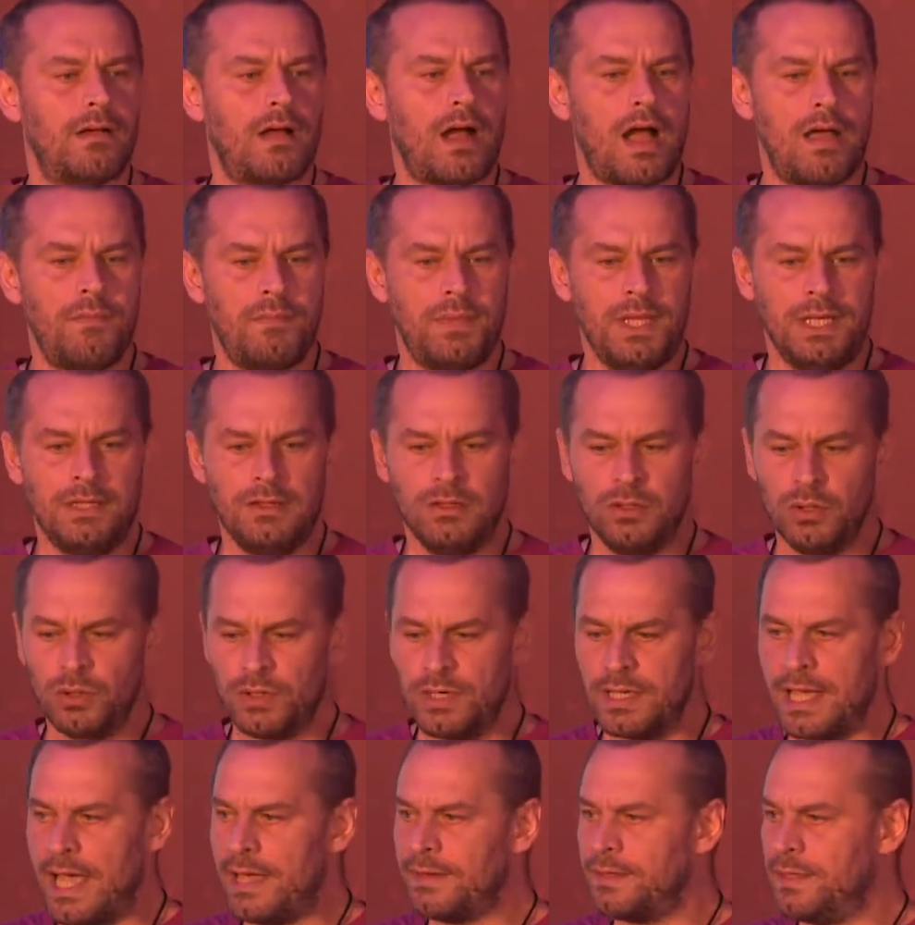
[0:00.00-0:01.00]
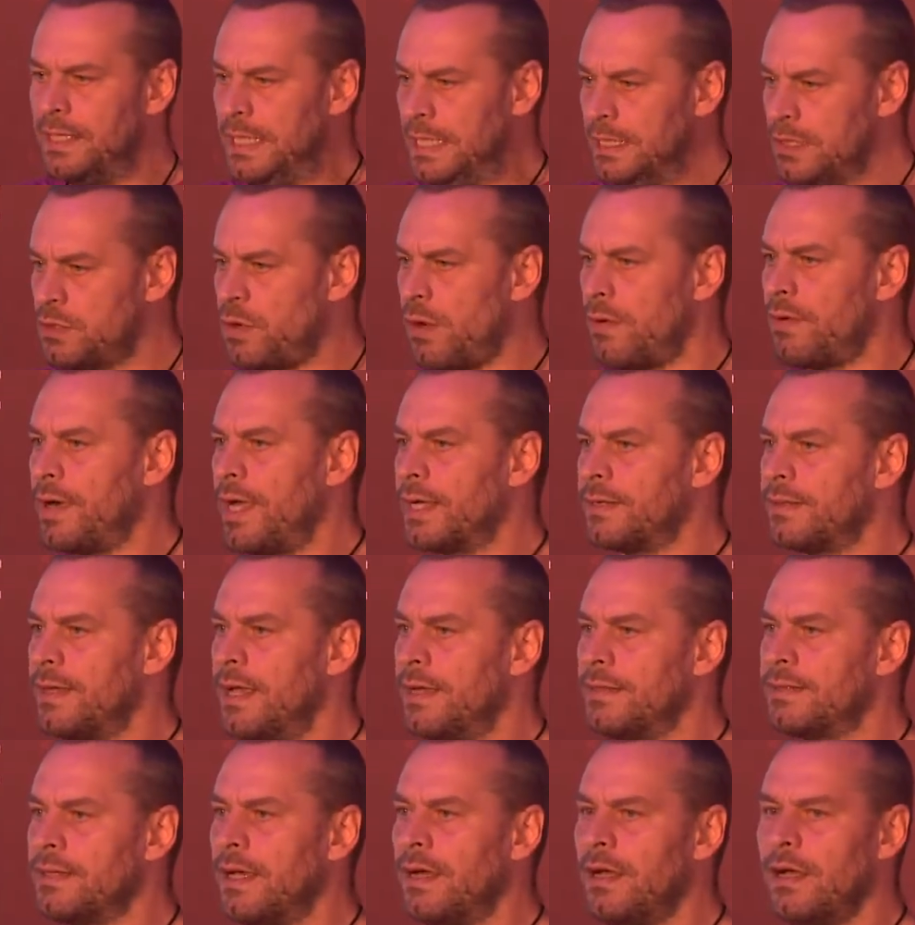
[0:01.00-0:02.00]
I've been looking at incorrect
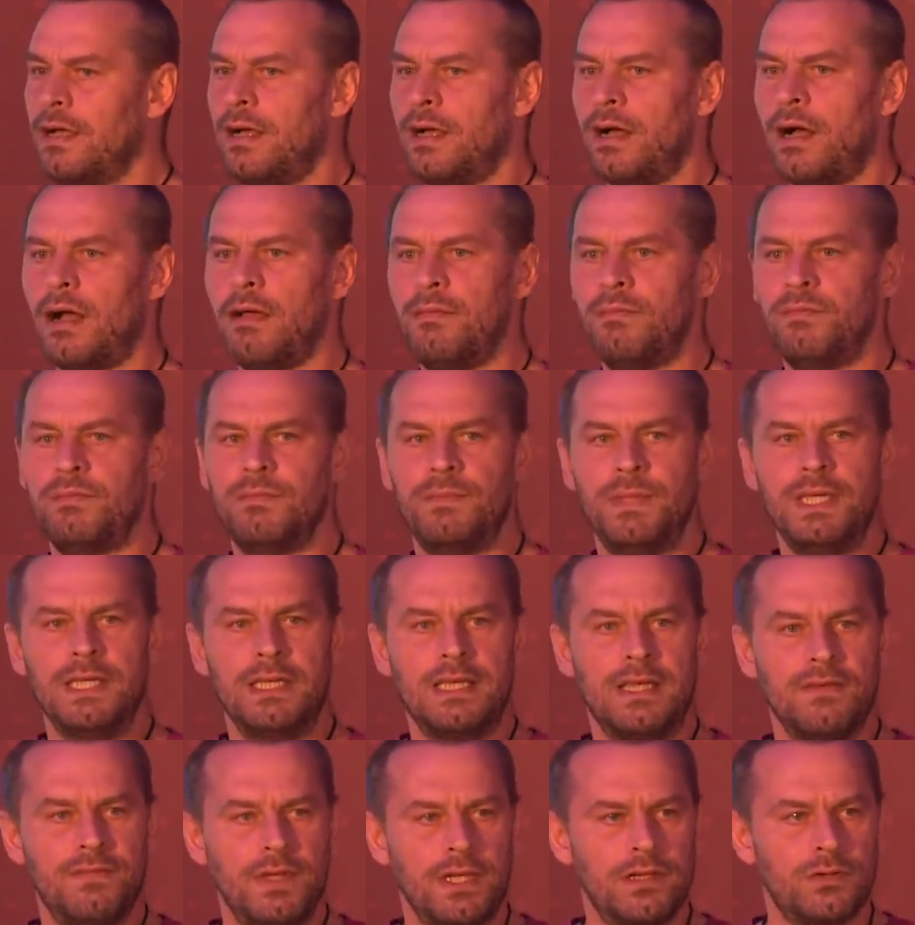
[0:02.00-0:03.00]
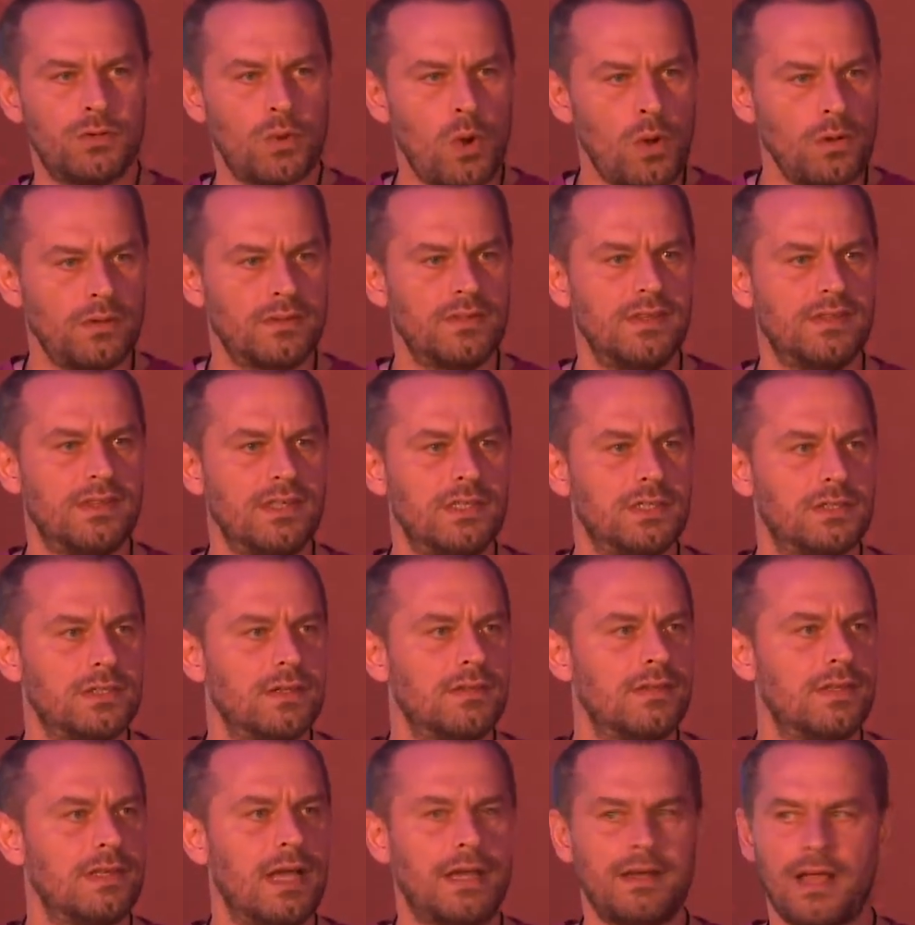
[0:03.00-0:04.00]
data, I've been giving wrong
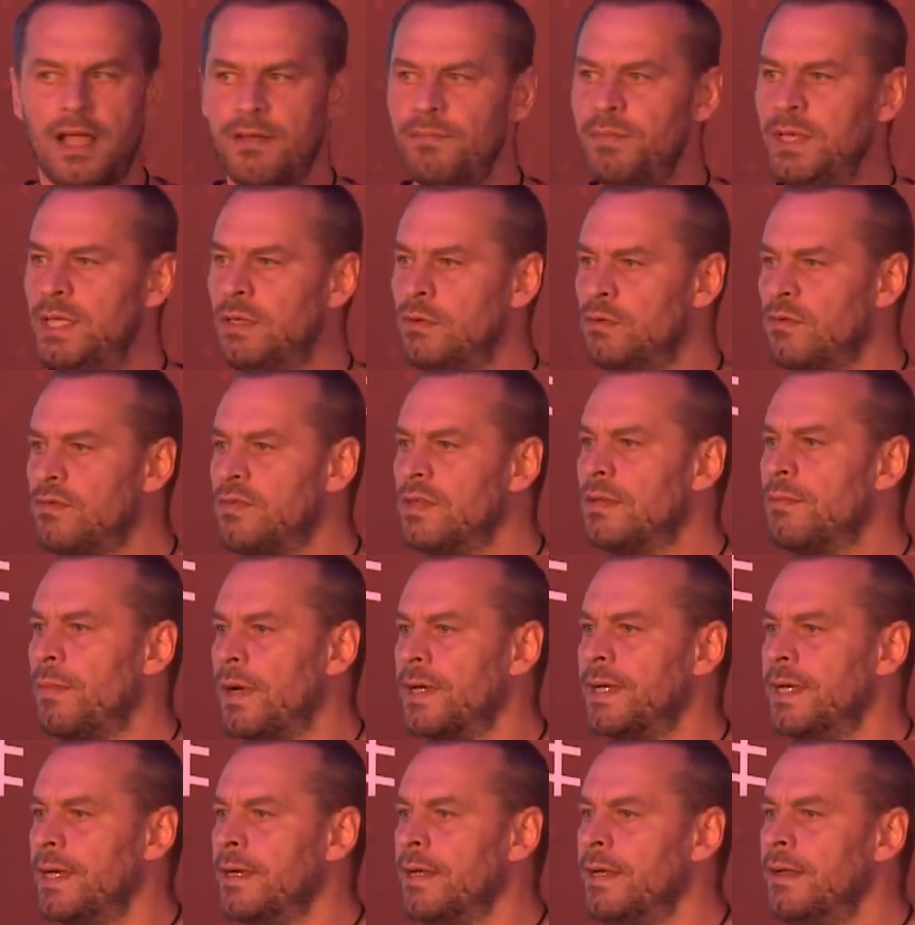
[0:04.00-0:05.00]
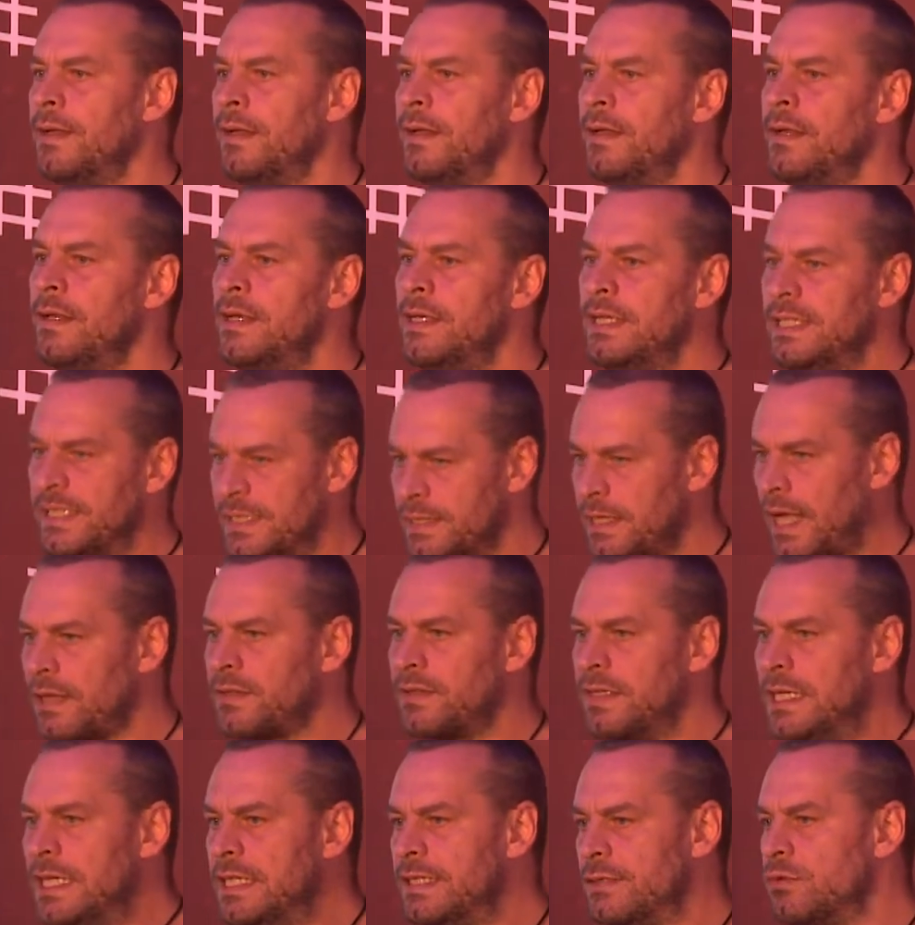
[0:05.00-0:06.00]
decisions, and I've been losing money. It's
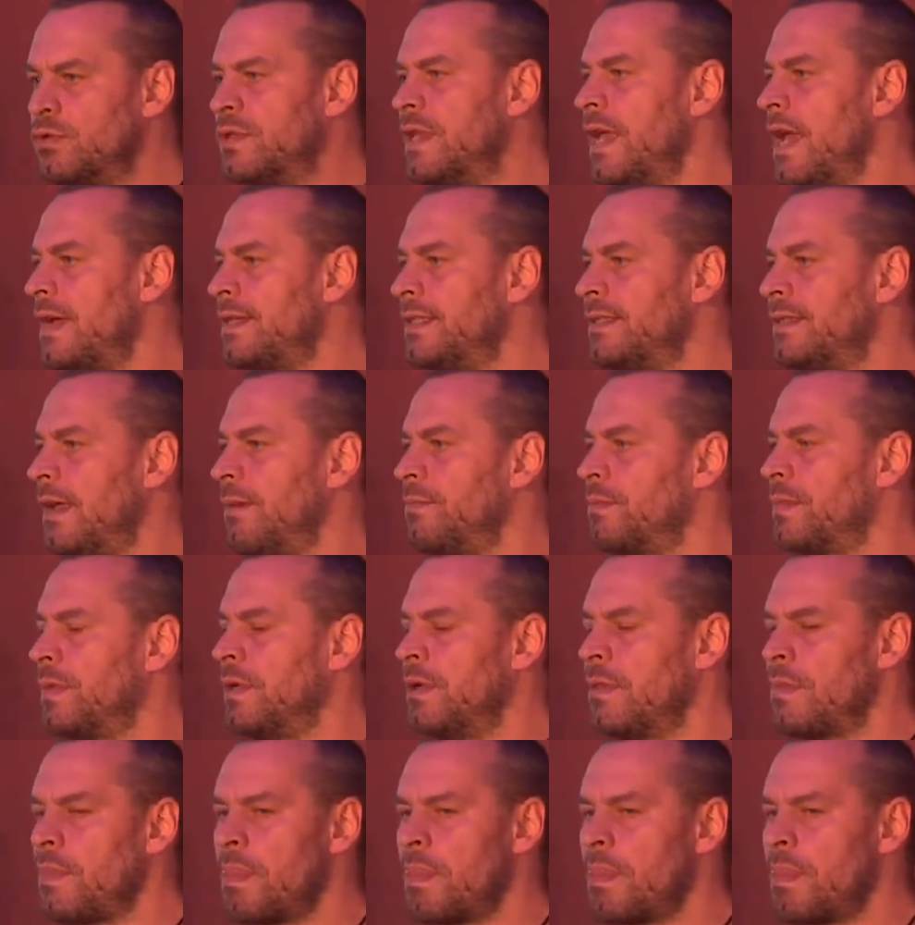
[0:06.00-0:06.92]
not easy to accept.